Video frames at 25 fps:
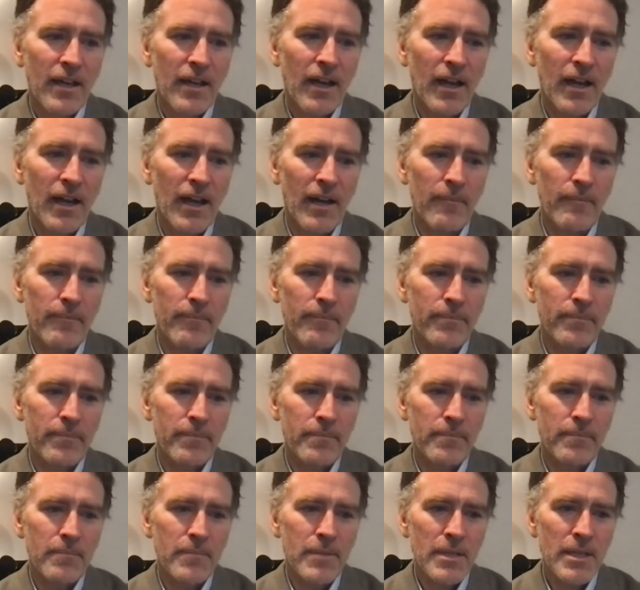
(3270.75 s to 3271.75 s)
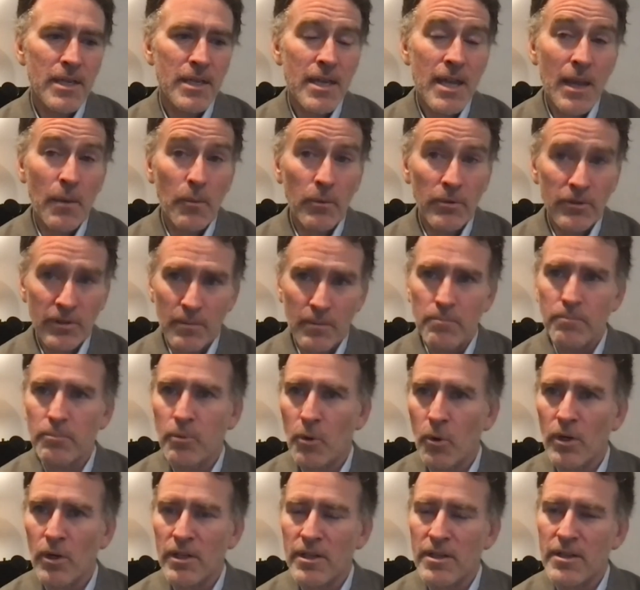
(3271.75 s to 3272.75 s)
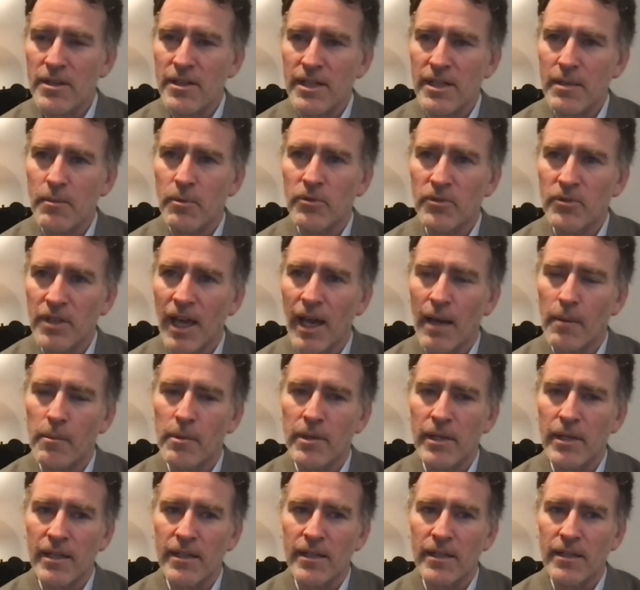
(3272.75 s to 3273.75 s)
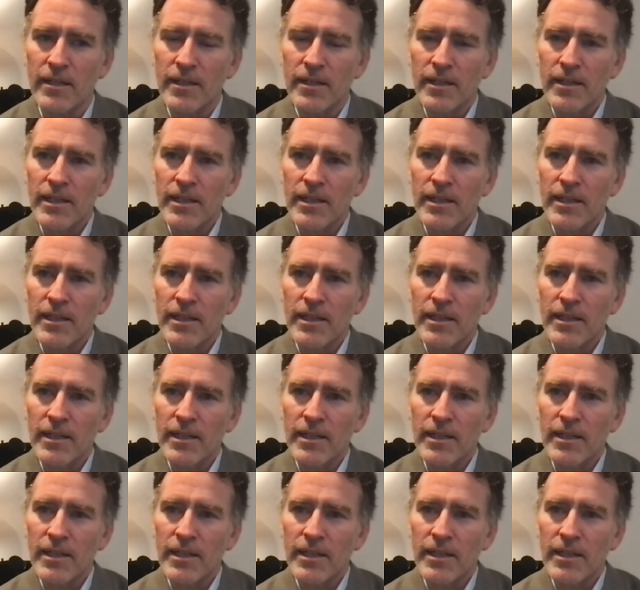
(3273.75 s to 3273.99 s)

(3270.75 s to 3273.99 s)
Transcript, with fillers: Um, it was important that he was nominated.